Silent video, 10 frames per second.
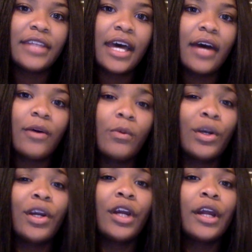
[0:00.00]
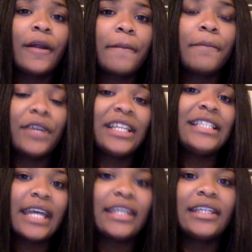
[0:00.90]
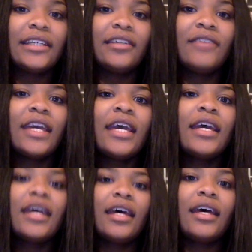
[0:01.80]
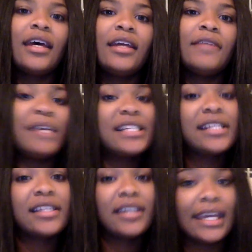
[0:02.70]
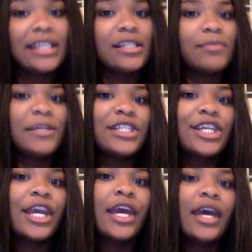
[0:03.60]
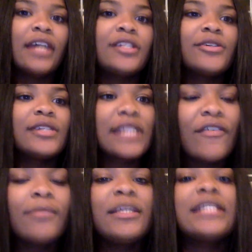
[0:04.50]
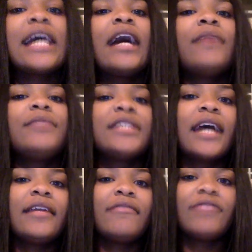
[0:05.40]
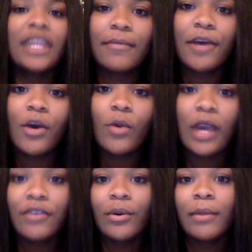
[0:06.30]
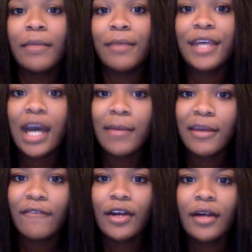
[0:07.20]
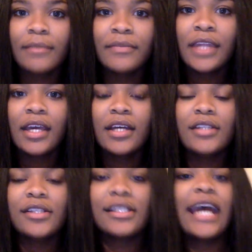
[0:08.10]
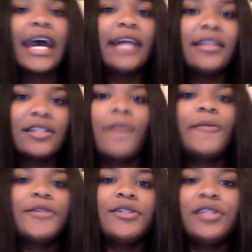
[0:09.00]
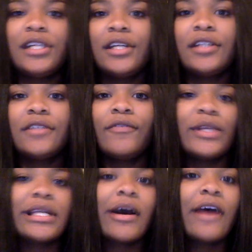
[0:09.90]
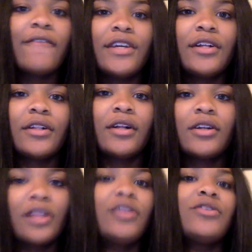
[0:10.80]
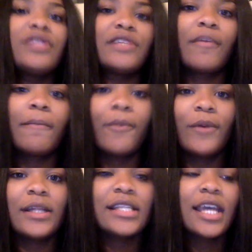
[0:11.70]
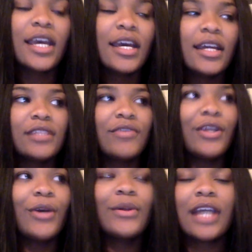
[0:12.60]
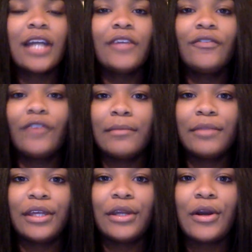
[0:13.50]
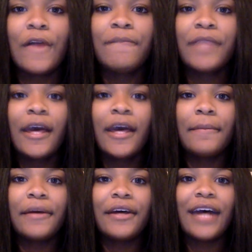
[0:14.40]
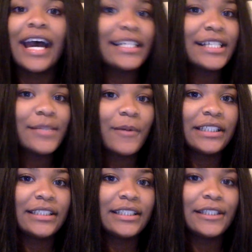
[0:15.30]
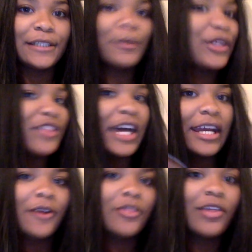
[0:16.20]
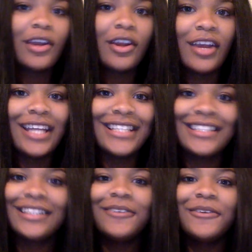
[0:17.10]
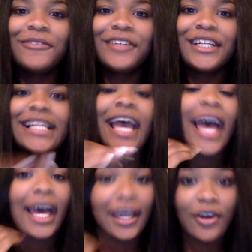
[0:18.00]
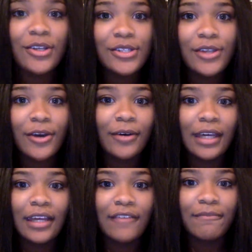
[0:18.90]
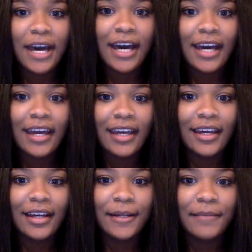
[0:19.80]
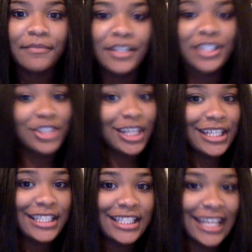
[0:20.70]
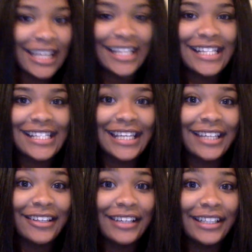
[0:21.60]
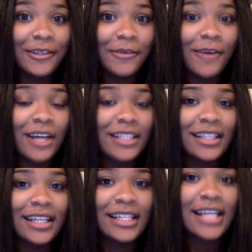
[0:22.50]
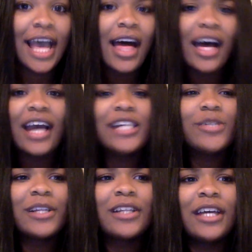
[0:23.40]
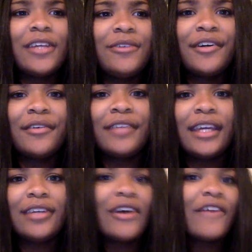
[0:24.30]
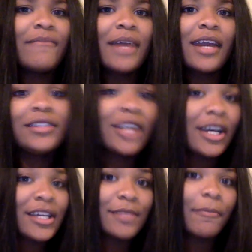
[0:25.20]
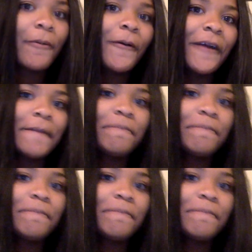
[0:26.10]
that were pretty negative and basically hate speech. And so it's given me time to kind of think about where everyone may be coming from so that I had this opportunity to voice how I feel on all of those different points. This video is kind of rambling and all, but I just wanted to put that out there into the universe. And also, if by a strange chance, Ingrid, you're watching this, I just want to let you know that you have my undying support,